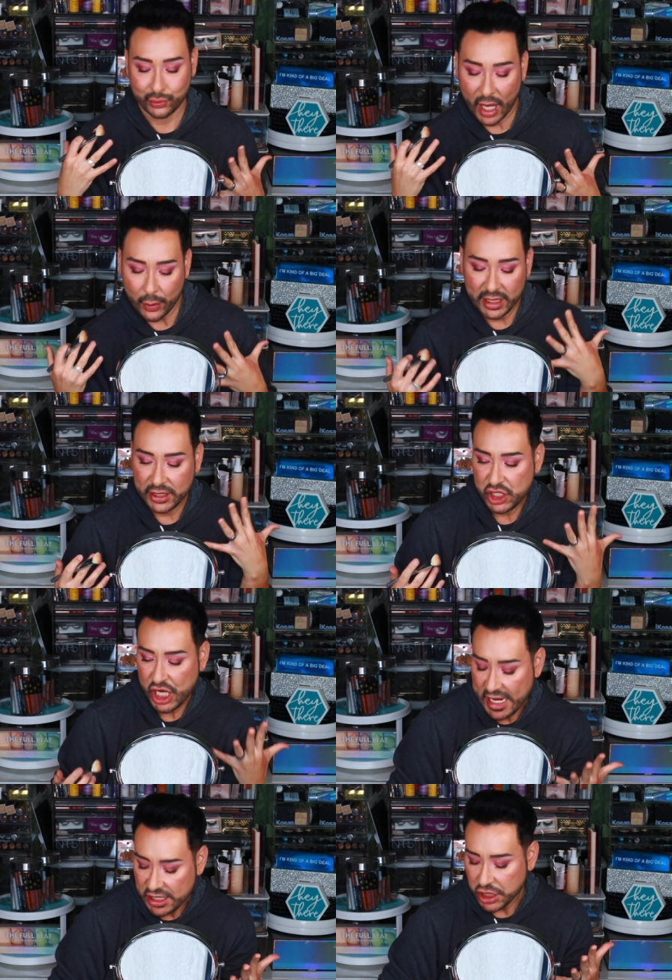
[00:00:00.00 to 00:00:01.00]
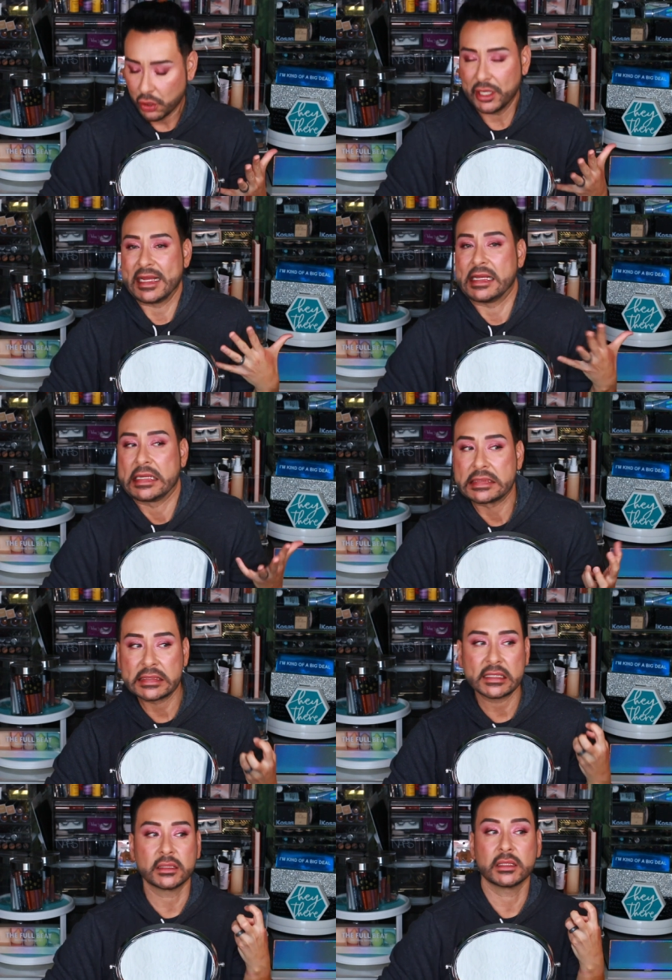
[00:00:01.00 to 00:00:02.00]
Not really changing or
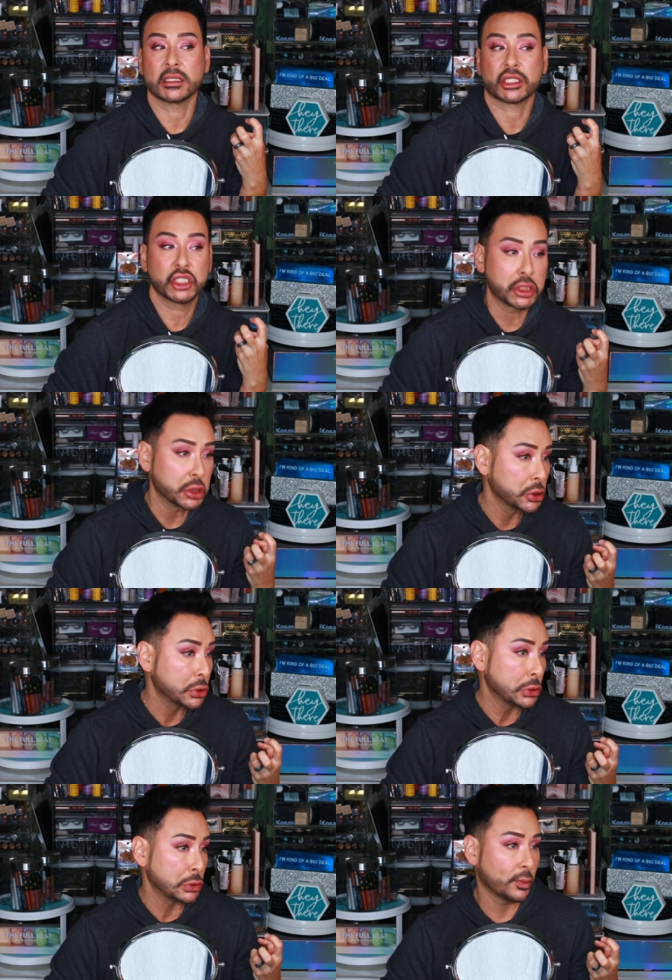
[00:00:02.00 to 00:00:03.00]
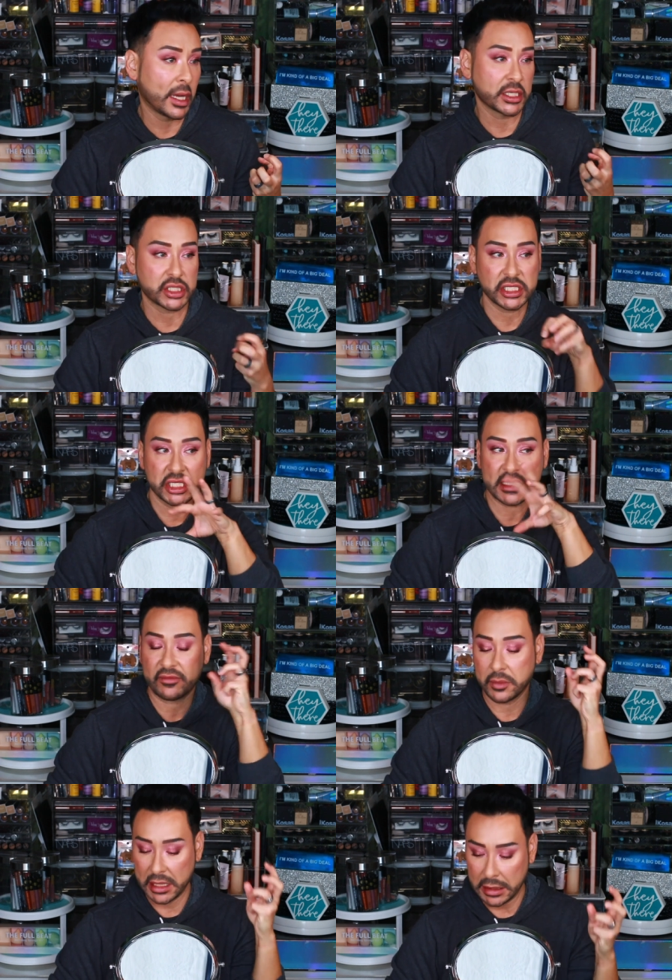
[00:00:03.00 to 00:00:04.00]
enhancing the look too much. It's just
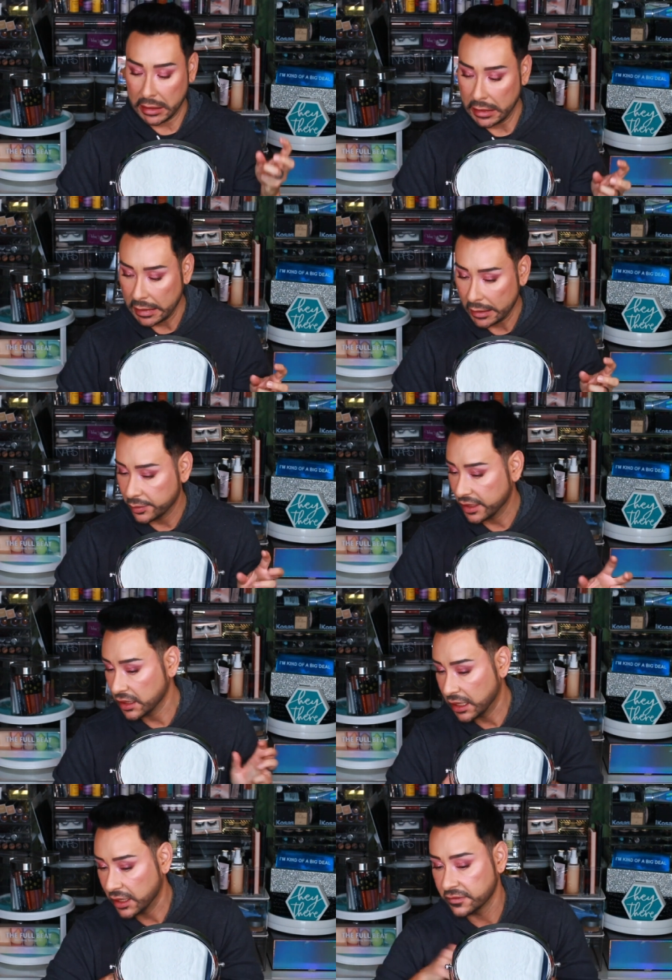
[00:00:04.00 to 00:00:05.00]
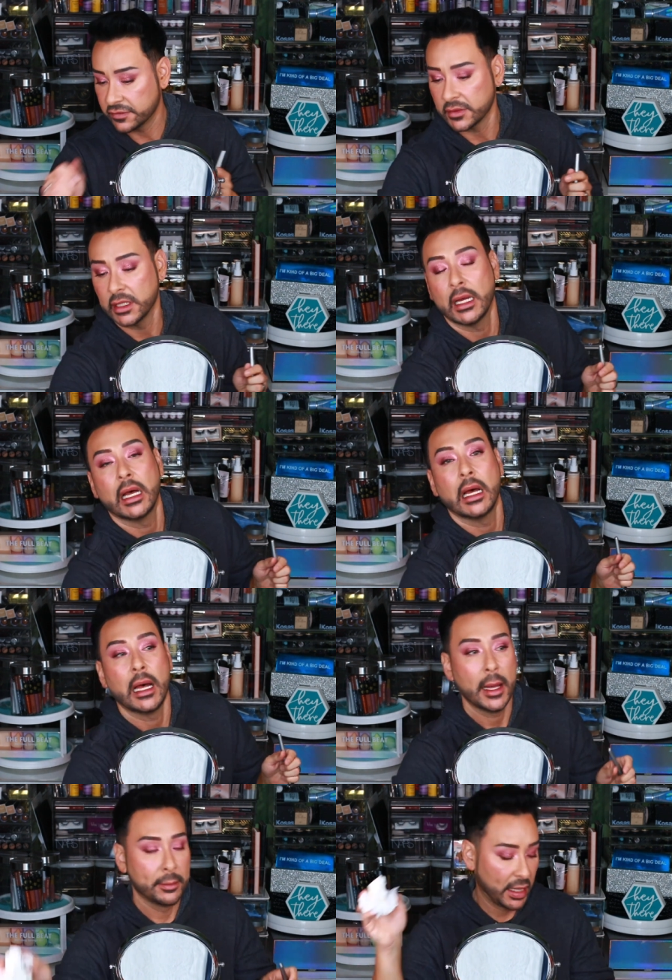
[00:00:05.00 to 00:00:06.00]
giving me a little bit of love,
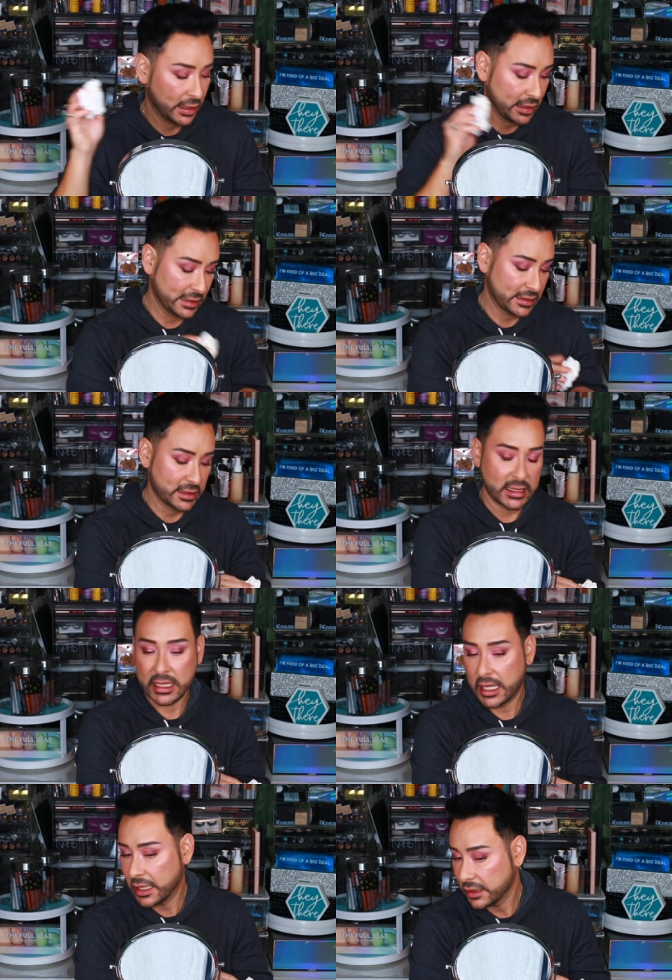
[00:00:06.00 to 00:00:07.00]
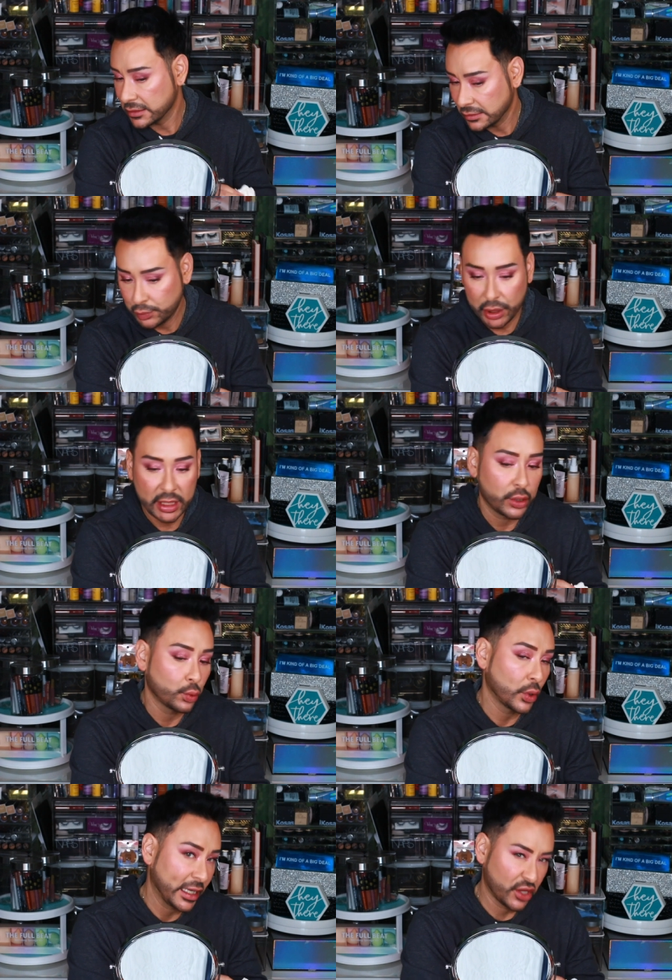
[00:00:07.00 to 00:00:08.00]
but it's not putting a
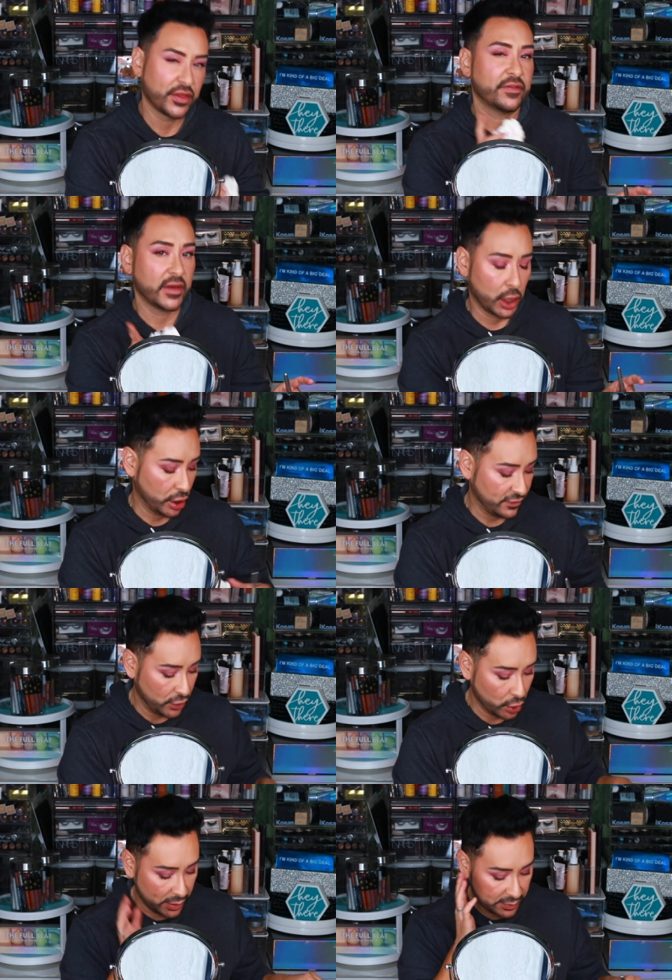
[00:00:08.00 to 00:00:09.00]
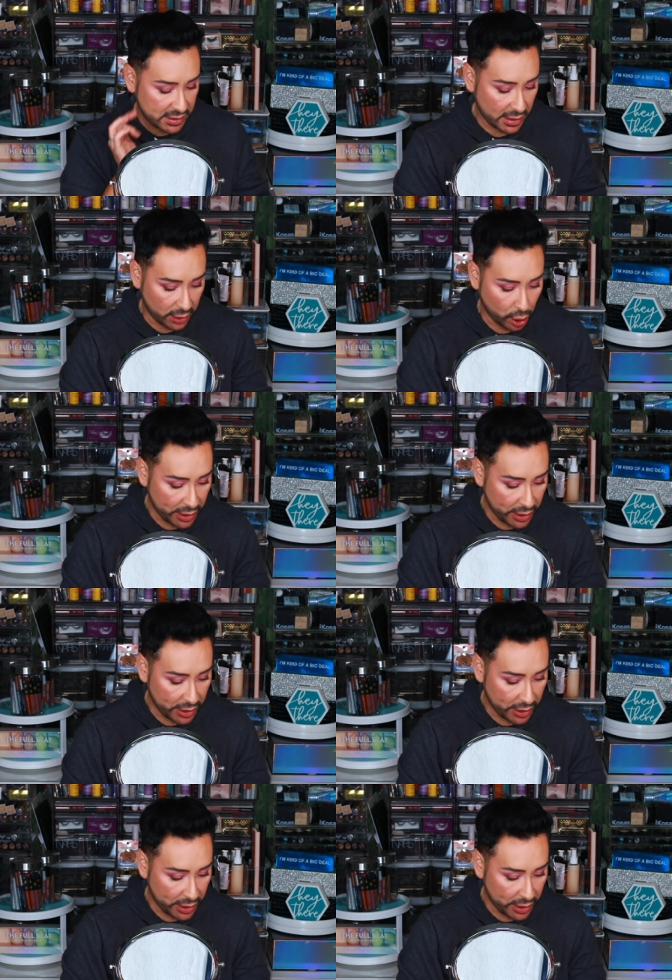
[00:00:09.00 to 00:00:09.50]
ring on the finger, if you know what I'm saying.